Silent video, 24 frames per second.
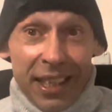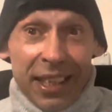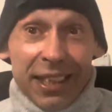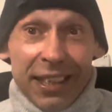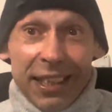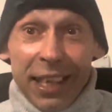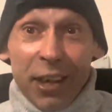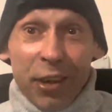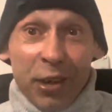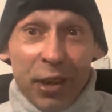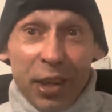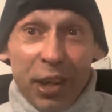
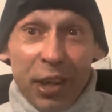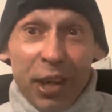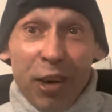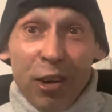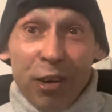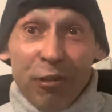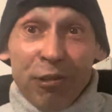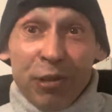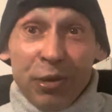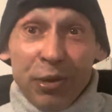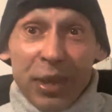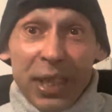They're going to go
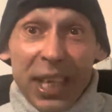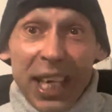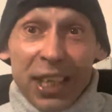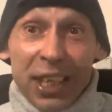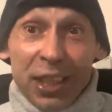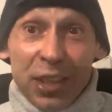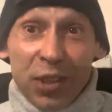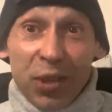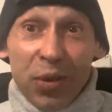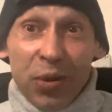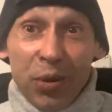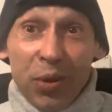through that
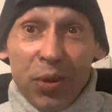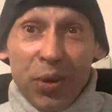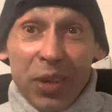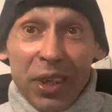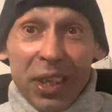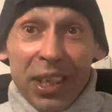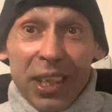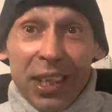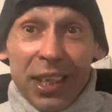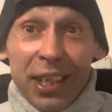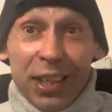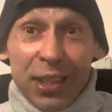too.
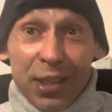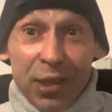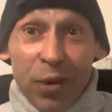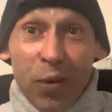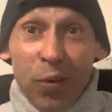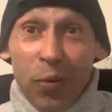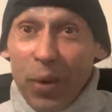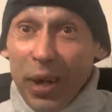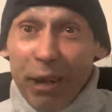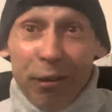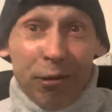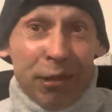So
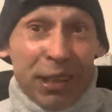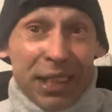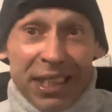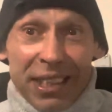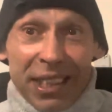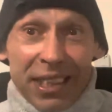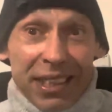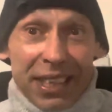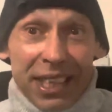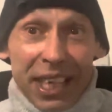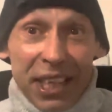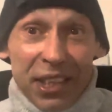where is the
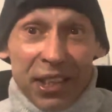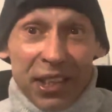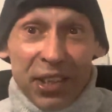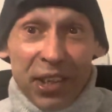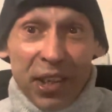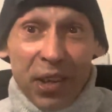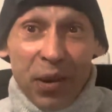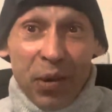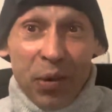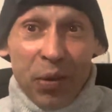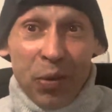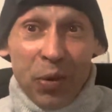sense
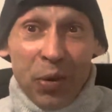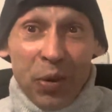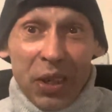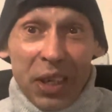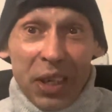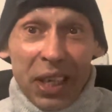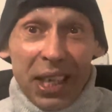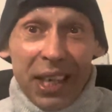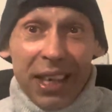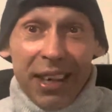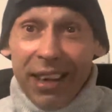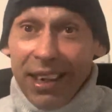in it
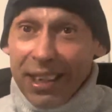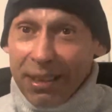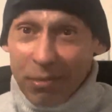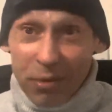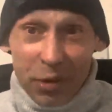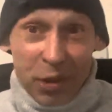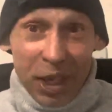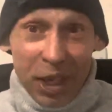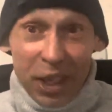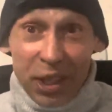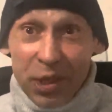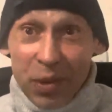all? I
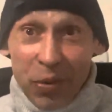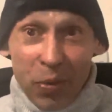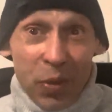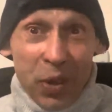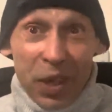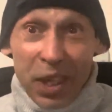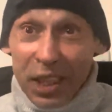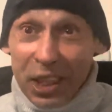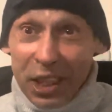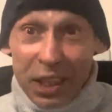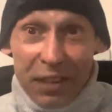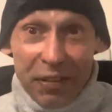tried to
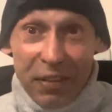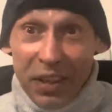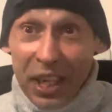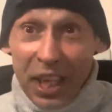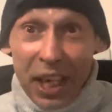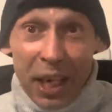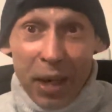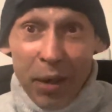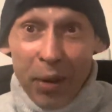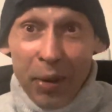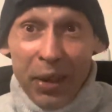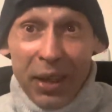work this thing
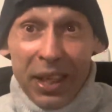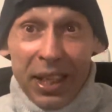out,